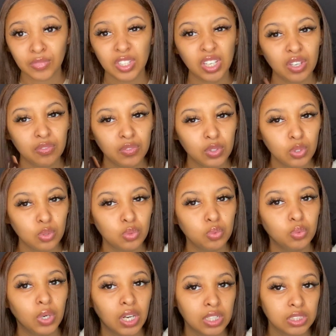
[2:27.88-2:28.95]
if you
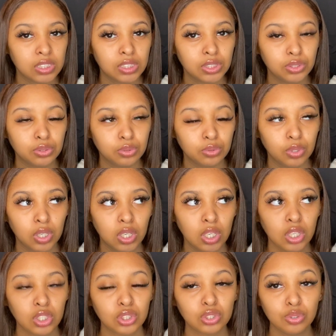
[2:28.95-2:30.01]
want to
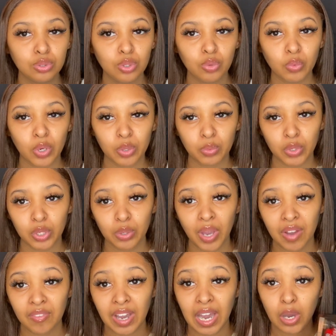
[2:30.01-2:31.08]
do the one where you
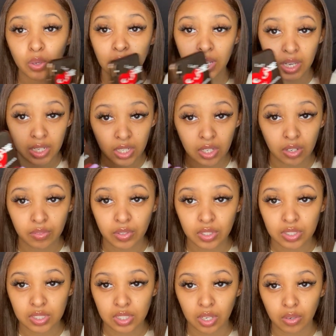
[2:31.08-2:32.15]
have an outline of
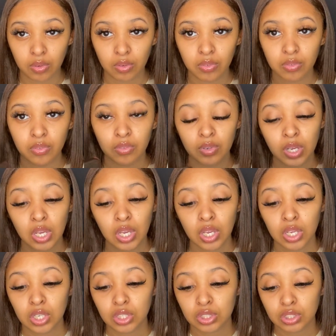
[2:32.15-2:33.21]
yourself.
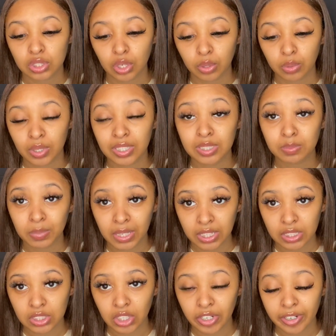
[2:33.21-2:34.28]
So it's
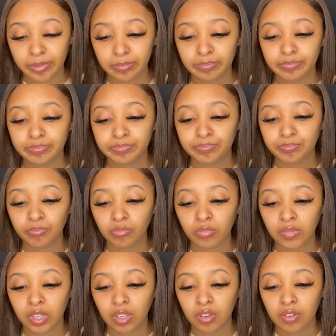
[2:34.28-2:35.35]
Pixar,
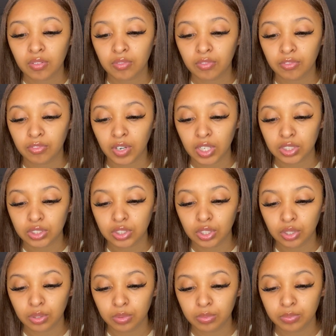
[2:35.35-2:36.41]

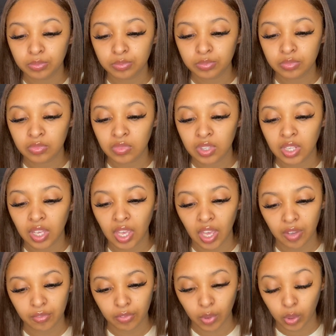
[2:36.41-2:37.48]
Phonto,
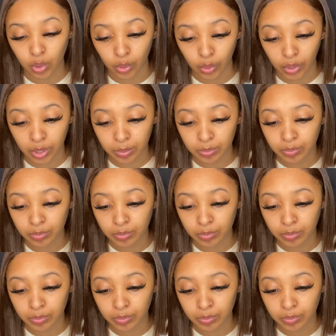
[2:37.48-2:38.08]
and Photo Grid.